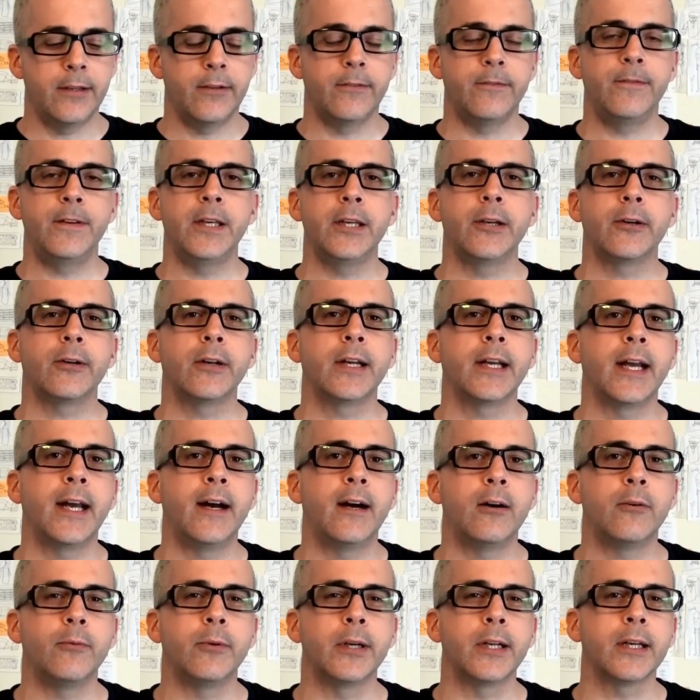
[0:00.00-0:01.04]
figuring
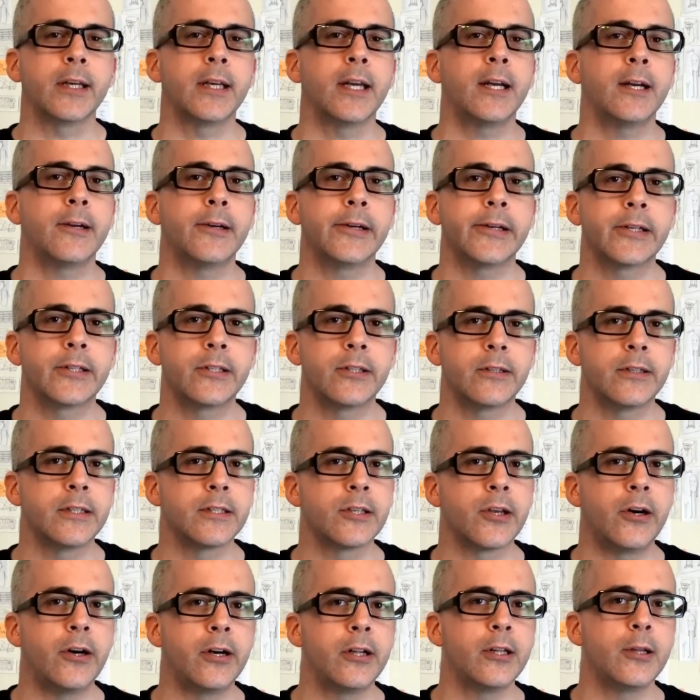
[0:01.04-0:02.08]
out what a character
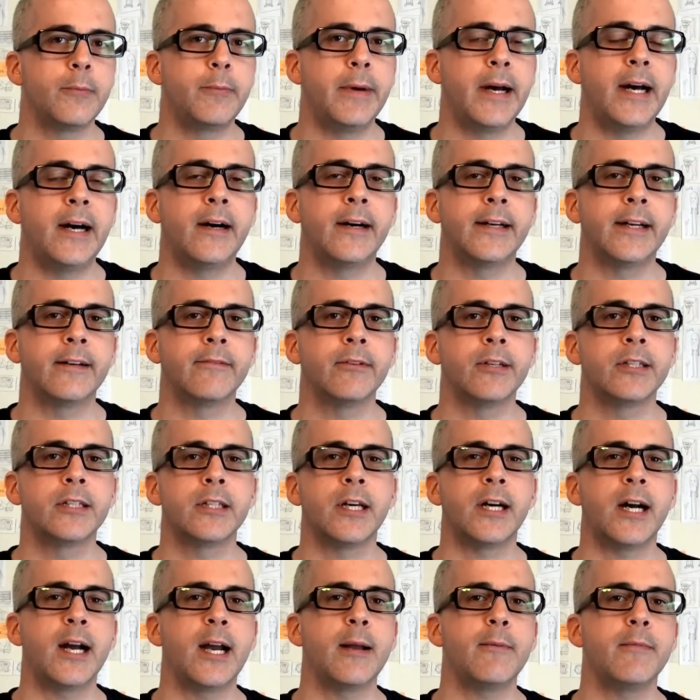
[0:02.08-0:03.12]
is all about, every
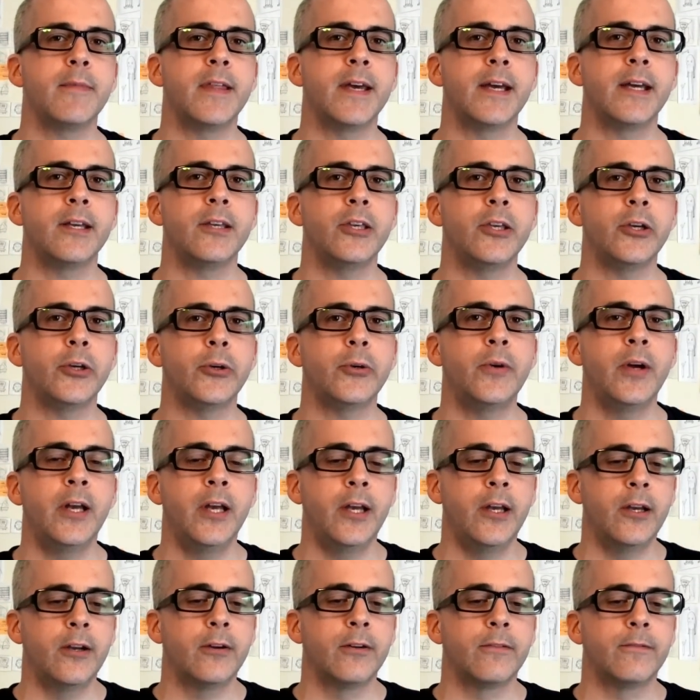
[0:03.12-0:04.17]
time that you
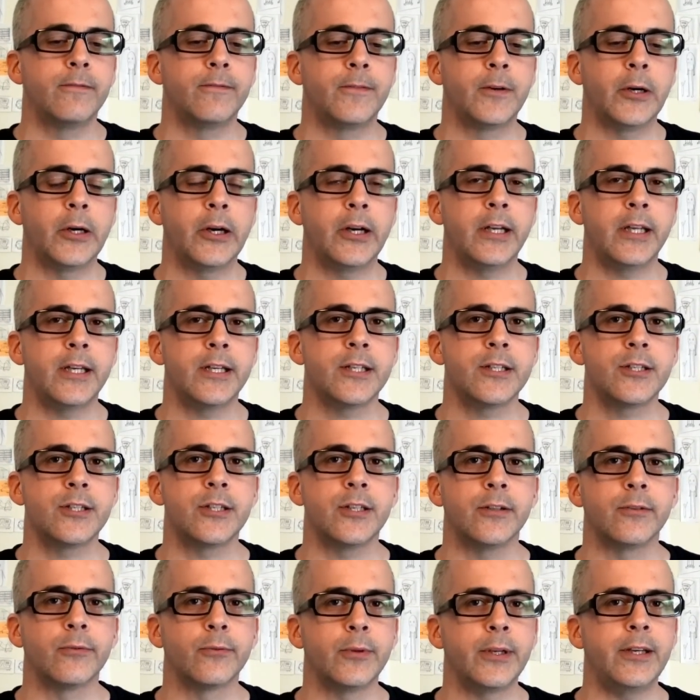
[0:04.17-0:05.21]
furnish
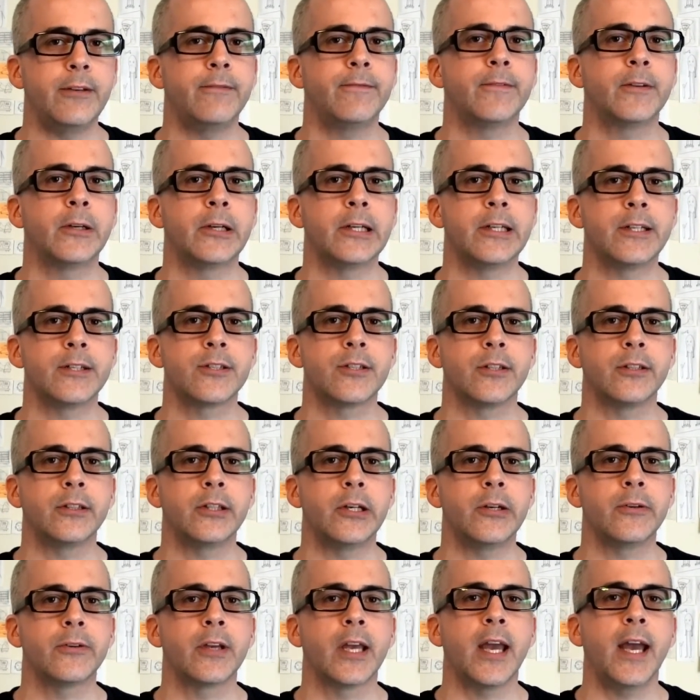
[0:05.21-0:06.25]
and refurnish a
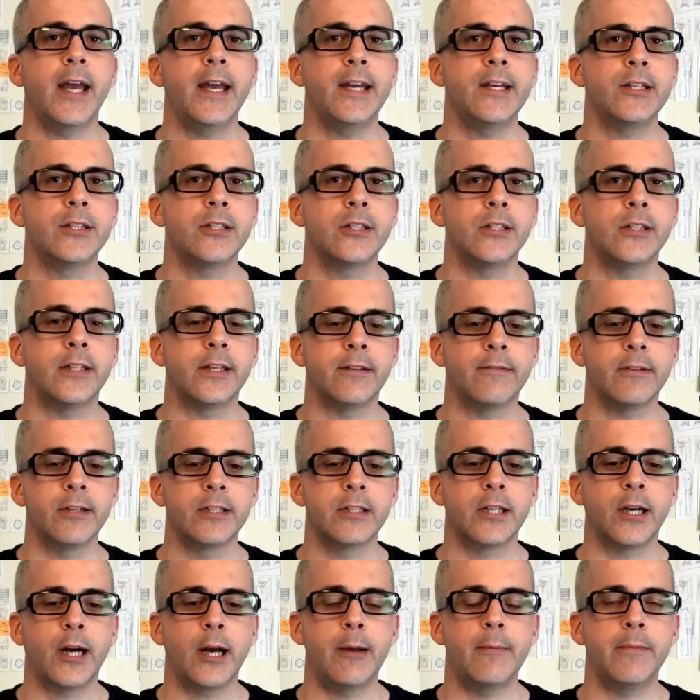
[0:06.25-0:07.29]
location, every
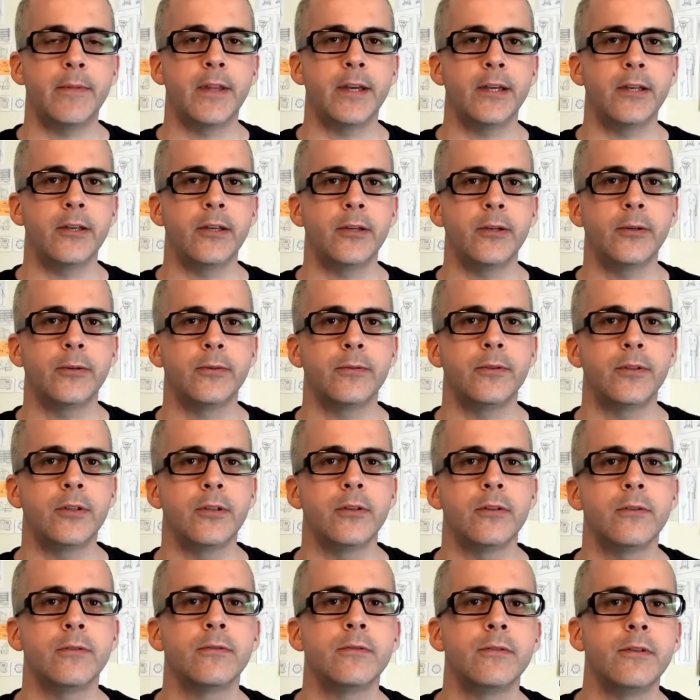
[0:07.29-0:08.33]
time that
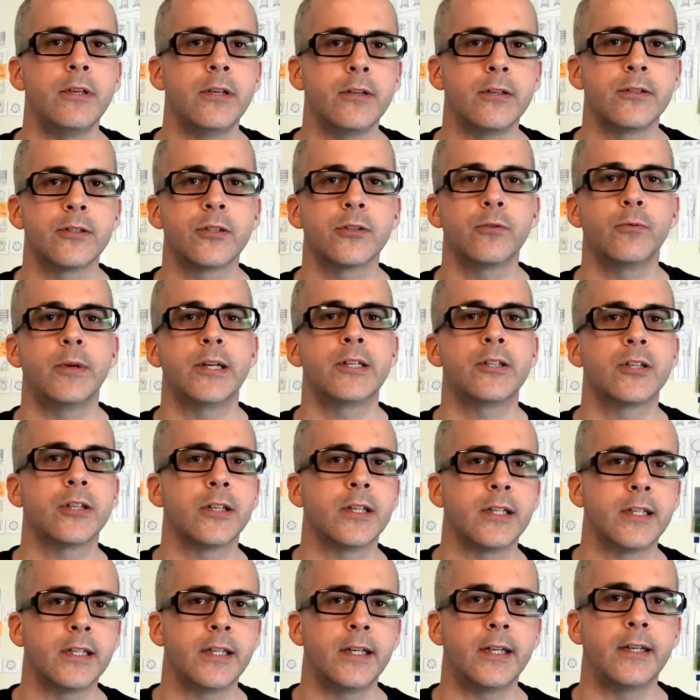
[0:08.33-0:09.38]
you switch
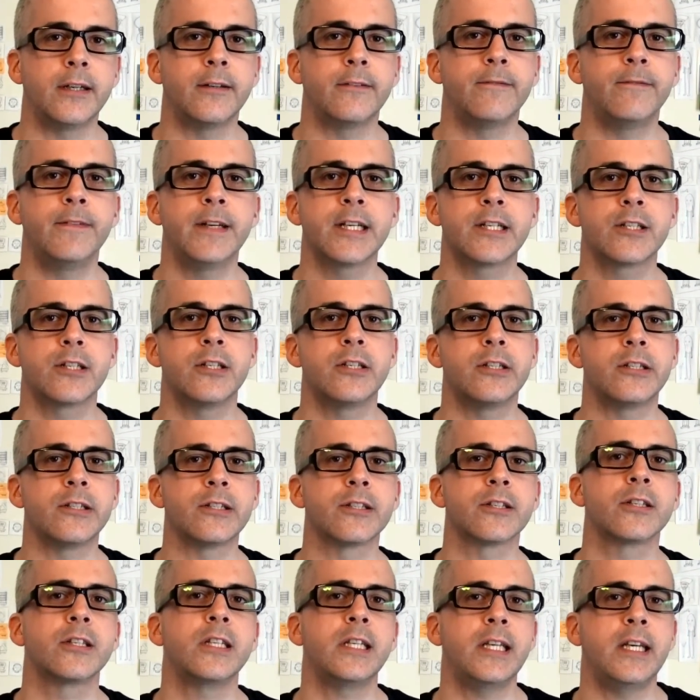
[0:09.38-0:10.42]
a fictional
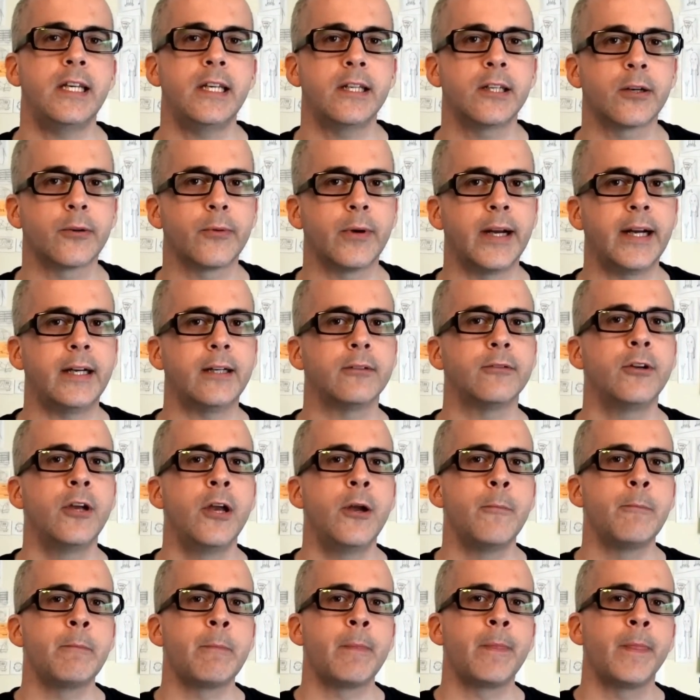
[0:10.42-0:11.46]
scene around,
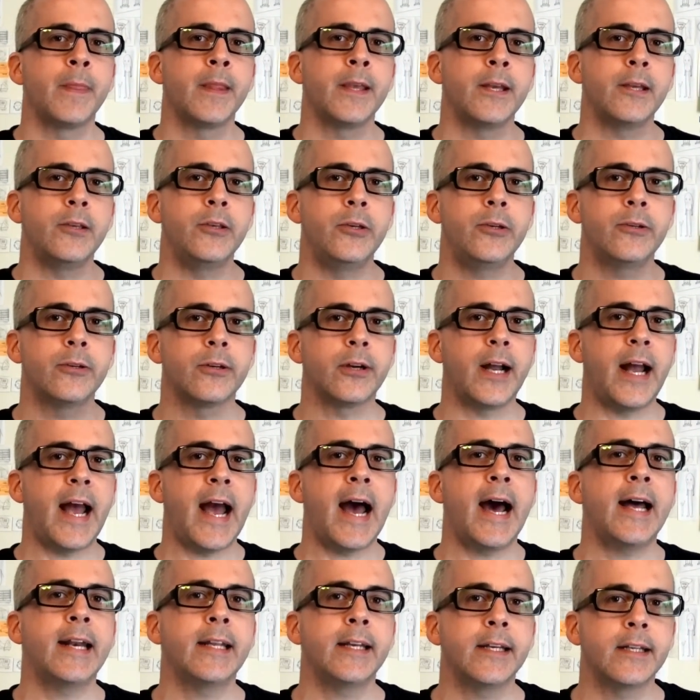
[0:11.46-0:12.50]
you are
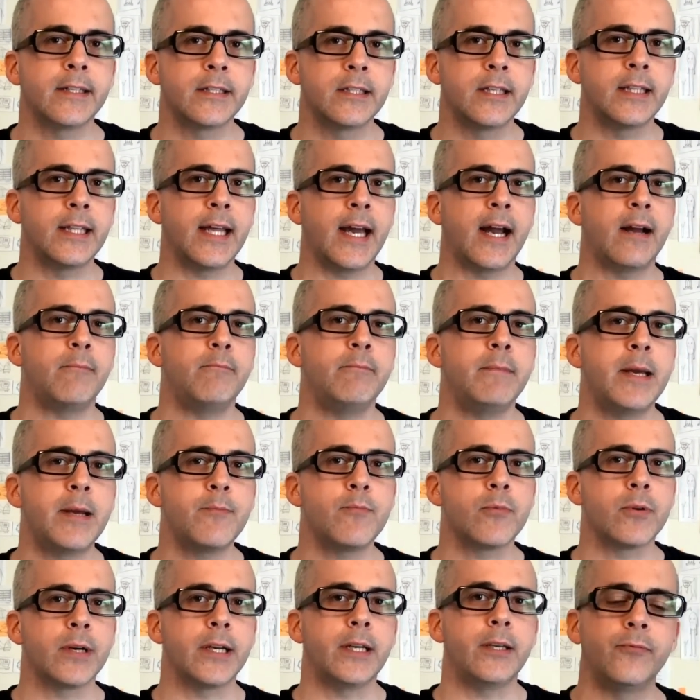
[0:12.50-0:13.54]
adding to that
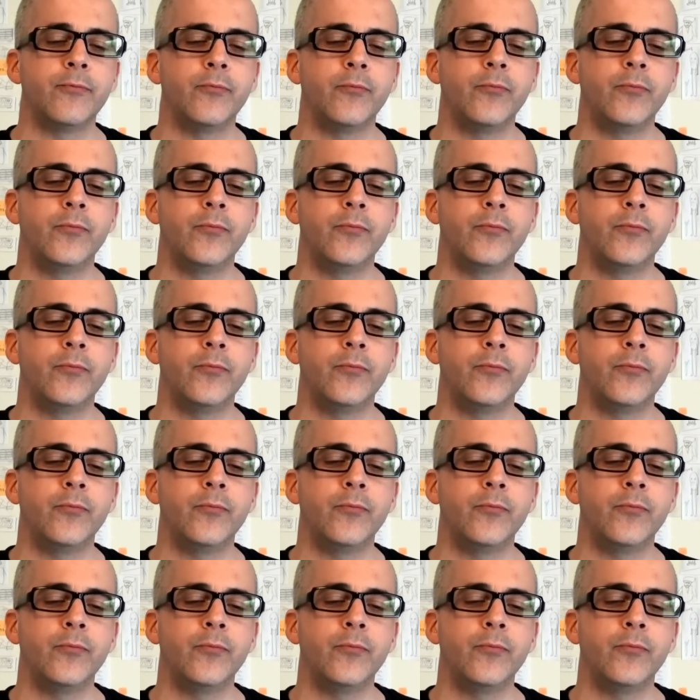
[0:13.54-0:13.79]
memory.